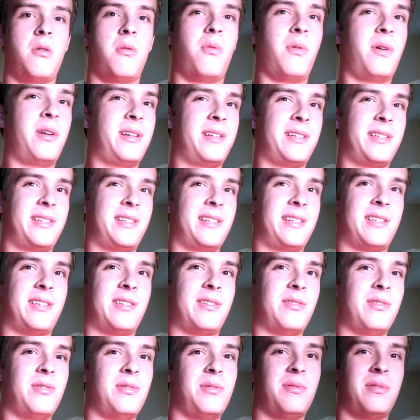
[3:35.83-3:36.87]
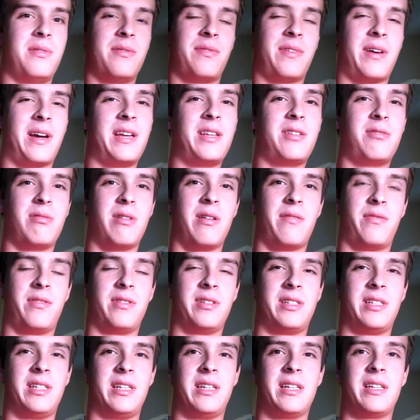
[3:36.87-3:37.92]
what is this new device
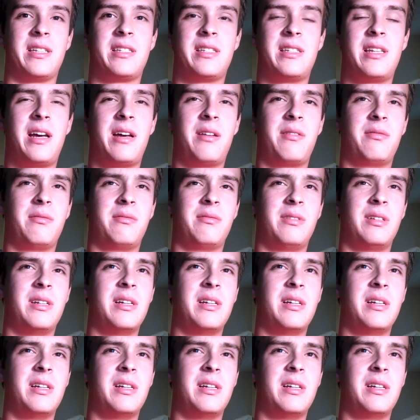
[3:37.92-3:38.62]
referencing? It's not.